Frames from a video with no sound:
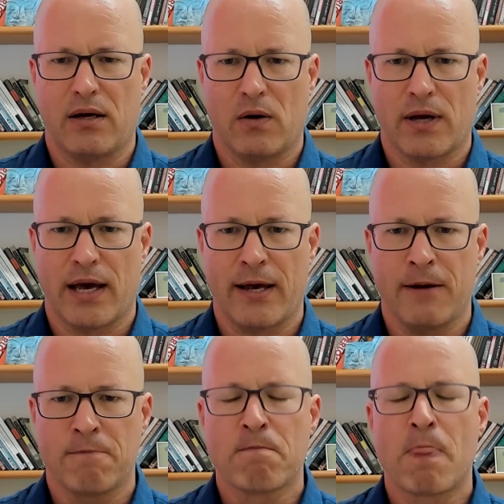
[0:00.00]

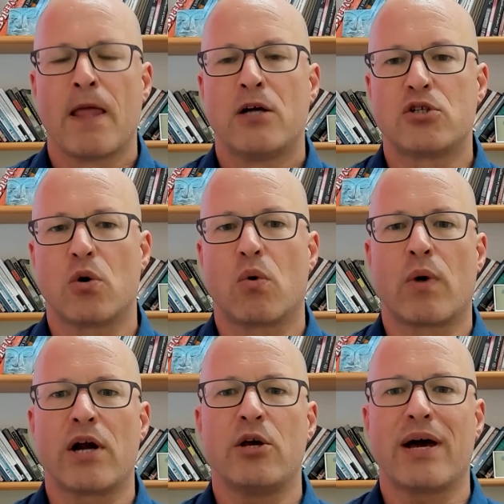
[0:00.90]
okay? So
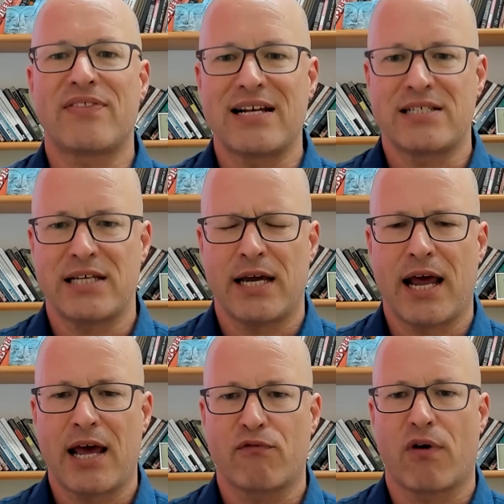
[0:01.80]
where do you get that
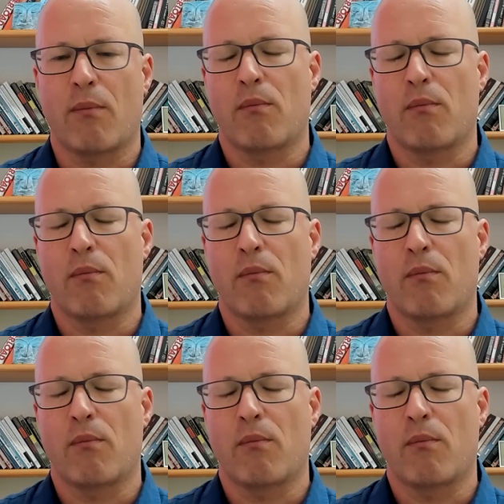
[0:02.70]
DNA from?